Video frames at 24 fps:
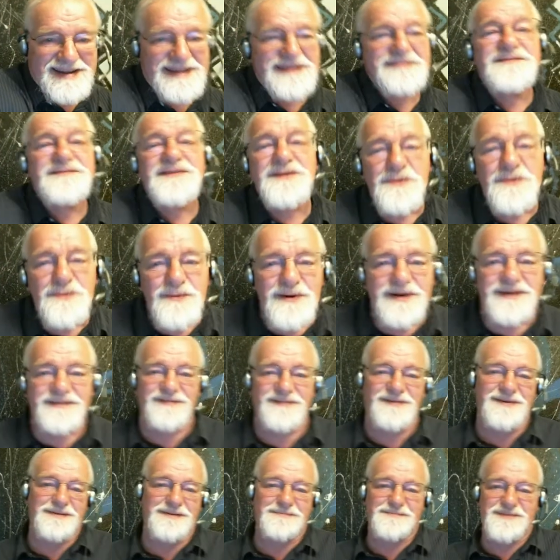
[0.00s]
if you work
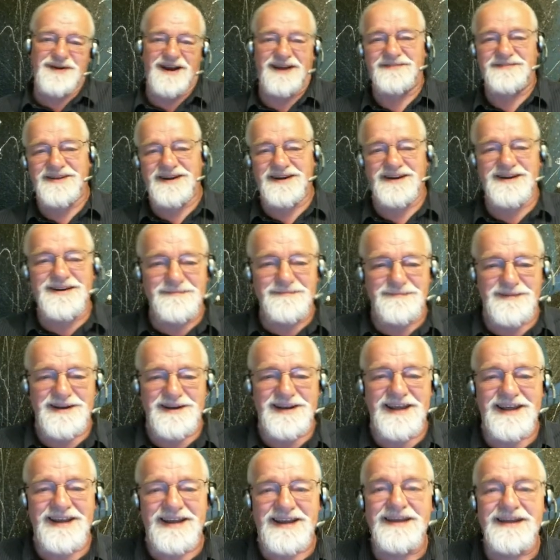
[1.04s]
for a private
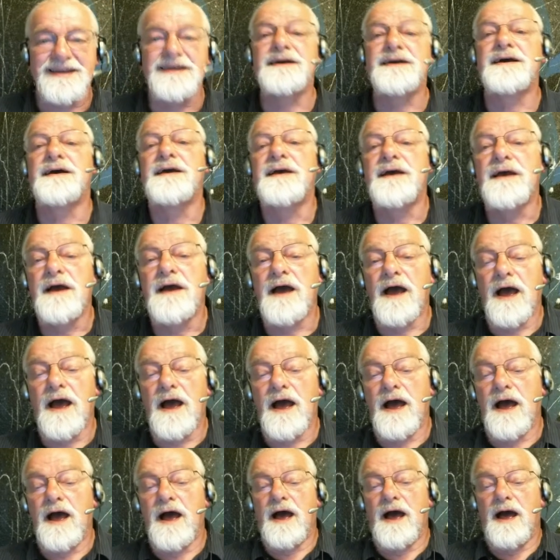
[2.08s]
company.
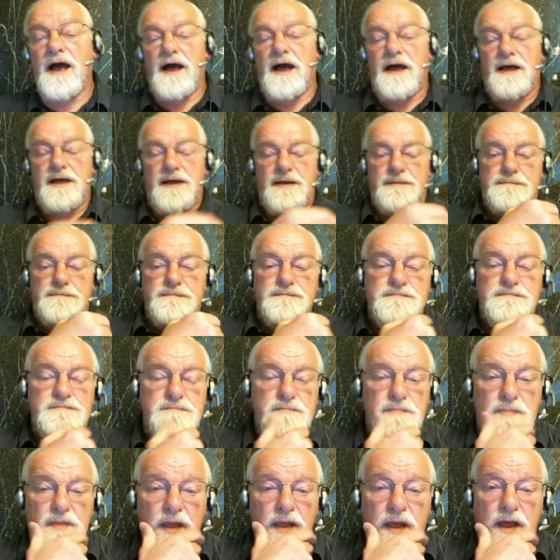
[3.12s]
Um,
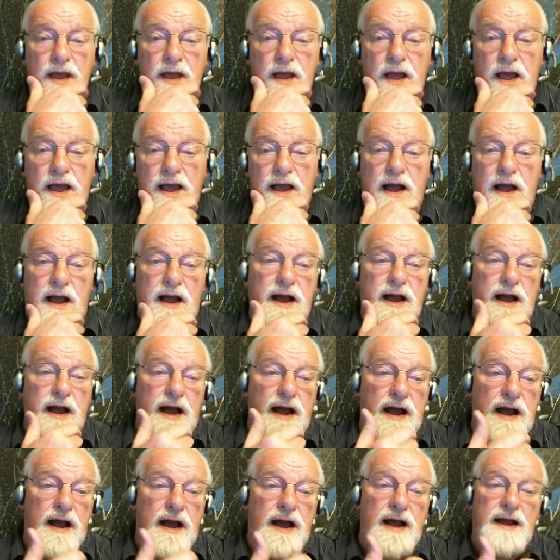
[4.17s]

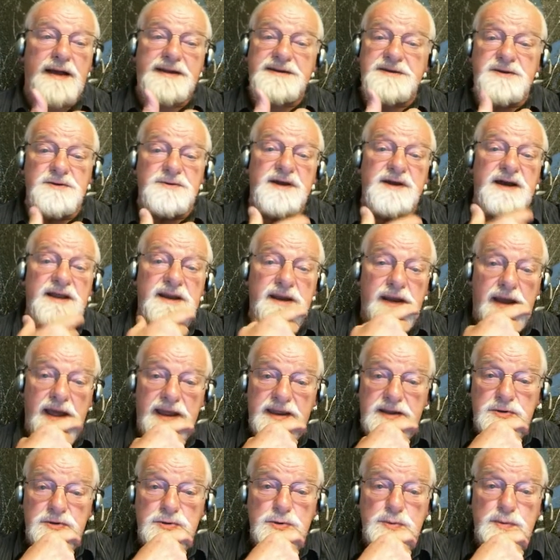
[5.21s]
I do not
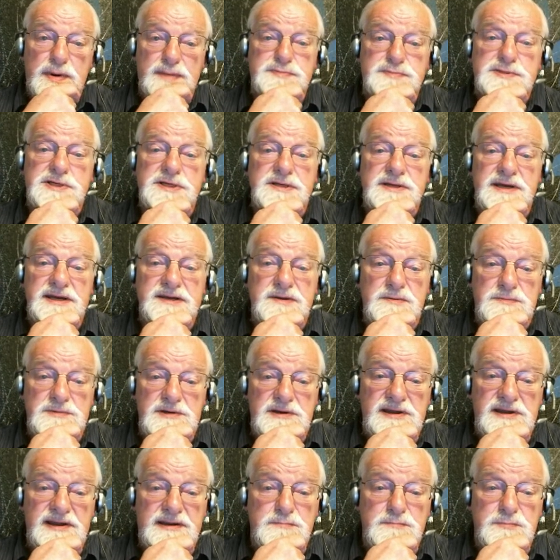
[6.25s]
like corruption. I
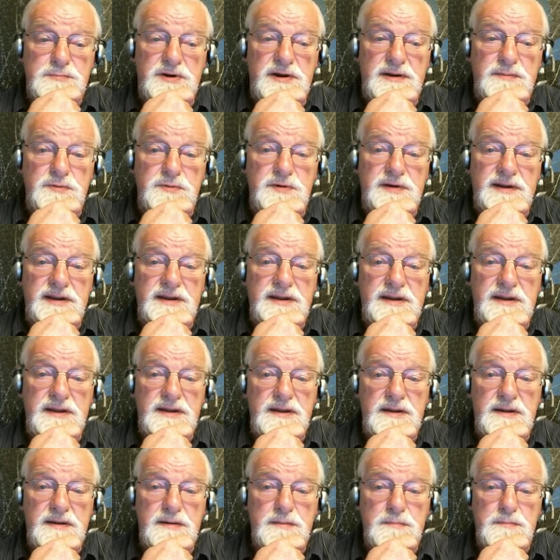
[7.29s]
don't like bribery.
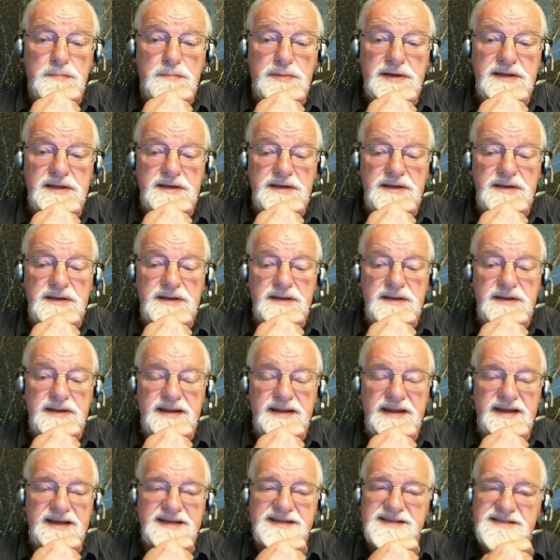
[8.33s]
But
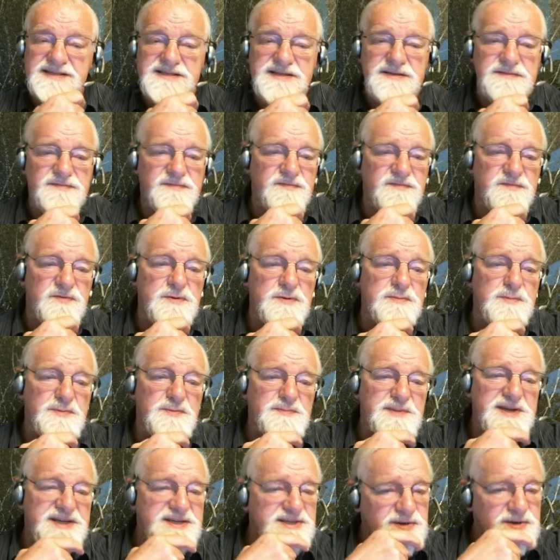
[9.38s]
as a former
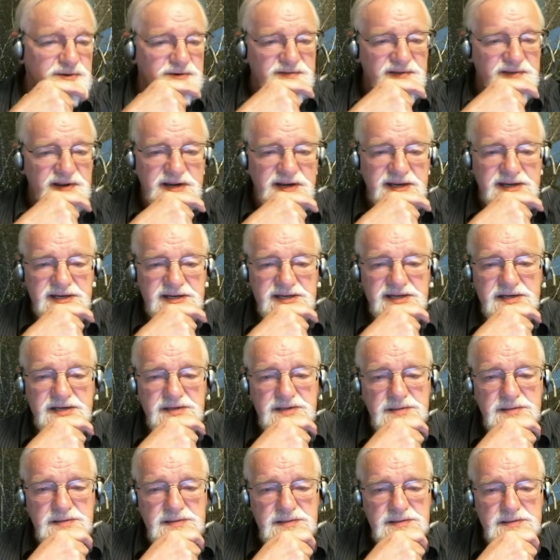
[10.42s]
Peace Corps
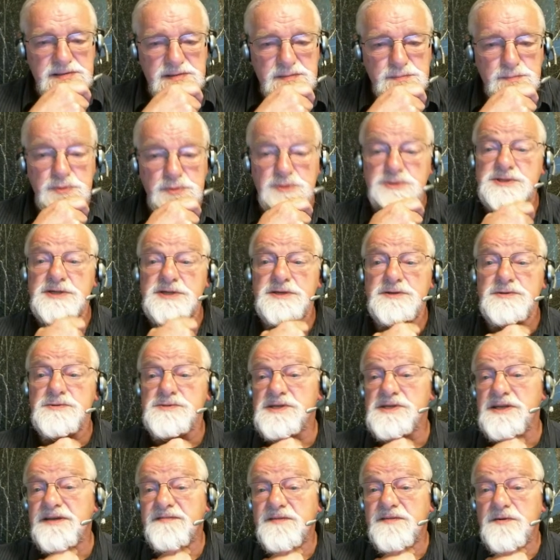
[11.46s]
volunteer and person
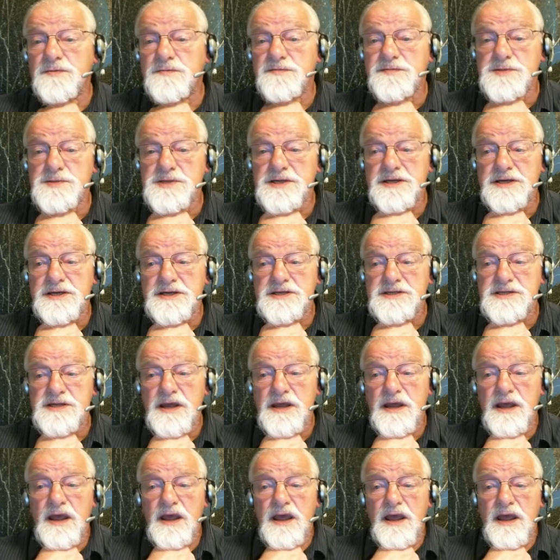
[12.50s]
who's lived overseas,